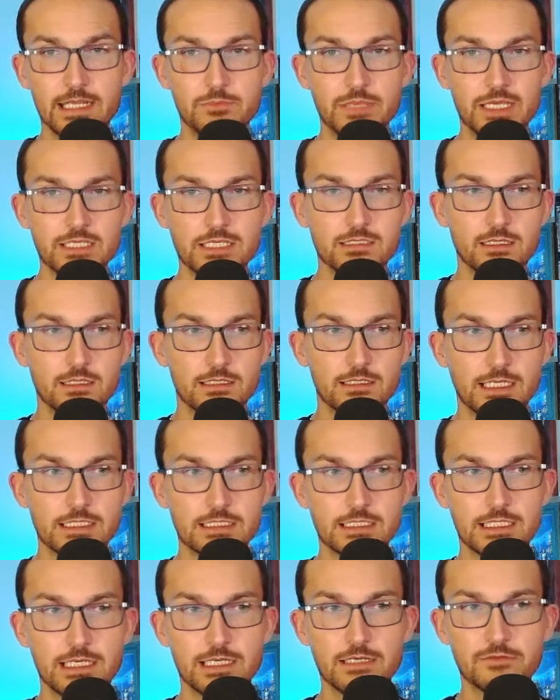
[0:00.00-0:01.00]
based on
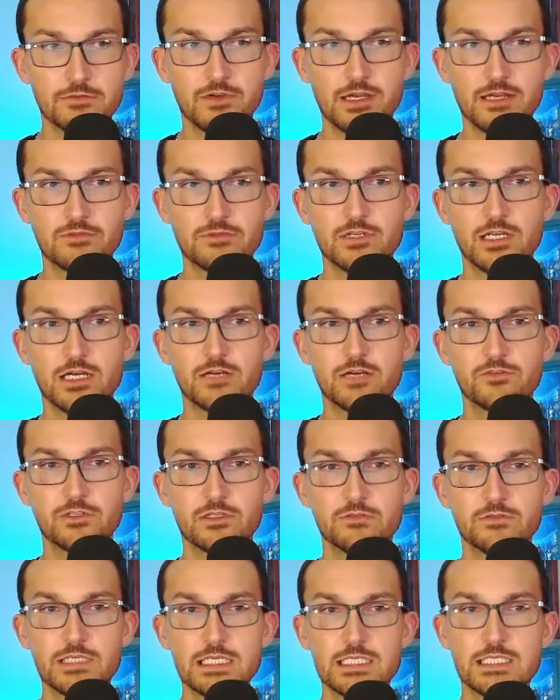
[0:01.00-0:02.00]
1995 novel
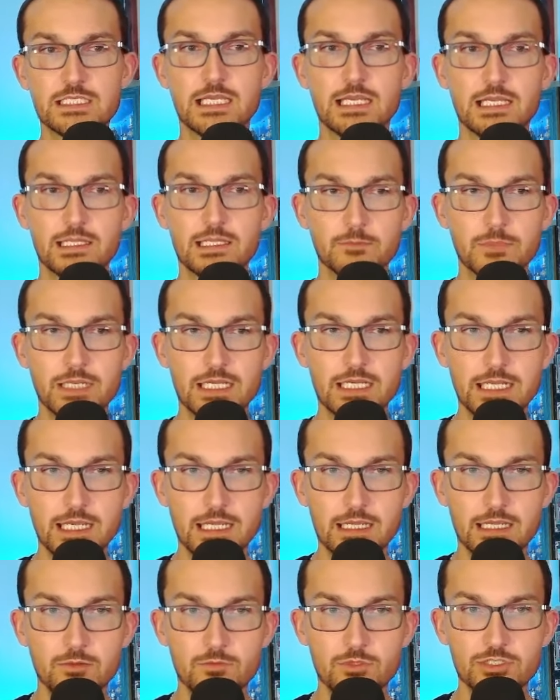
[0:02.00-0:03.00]
of the same
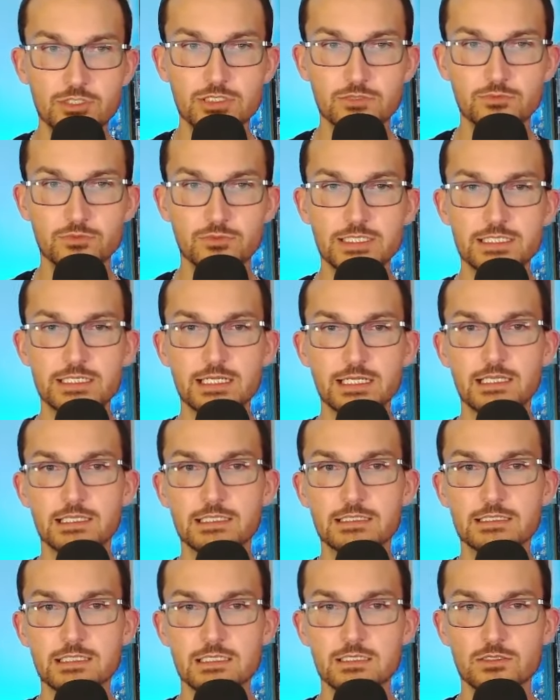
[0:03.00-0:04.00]
name, which is
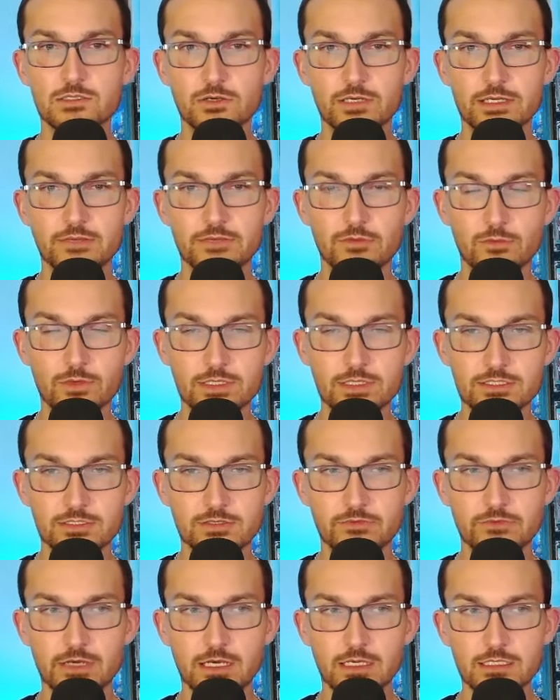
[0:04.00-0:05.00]
retelling the story of the Wizard
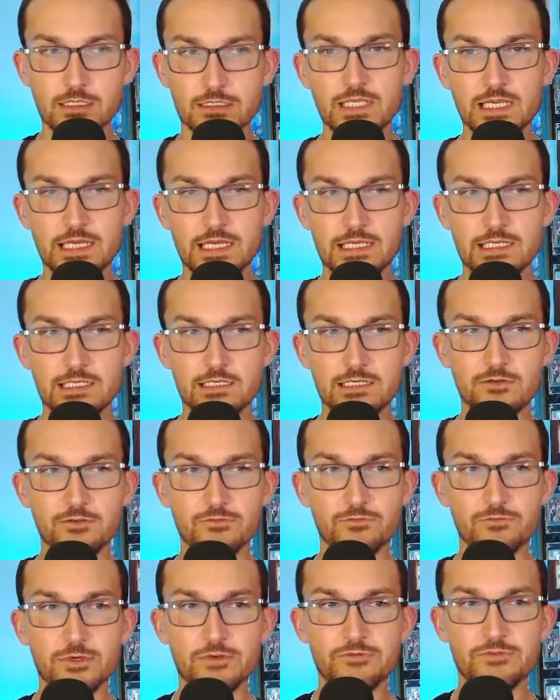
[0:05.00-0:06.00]
of Oz in a
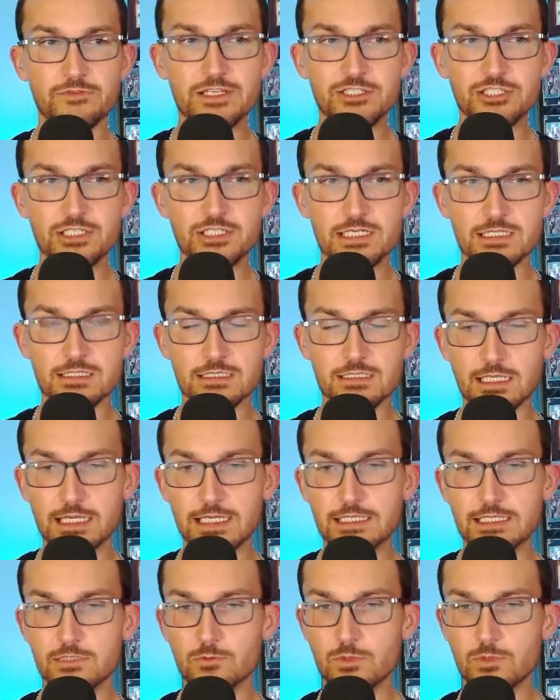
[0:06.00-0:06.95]
revisionist light.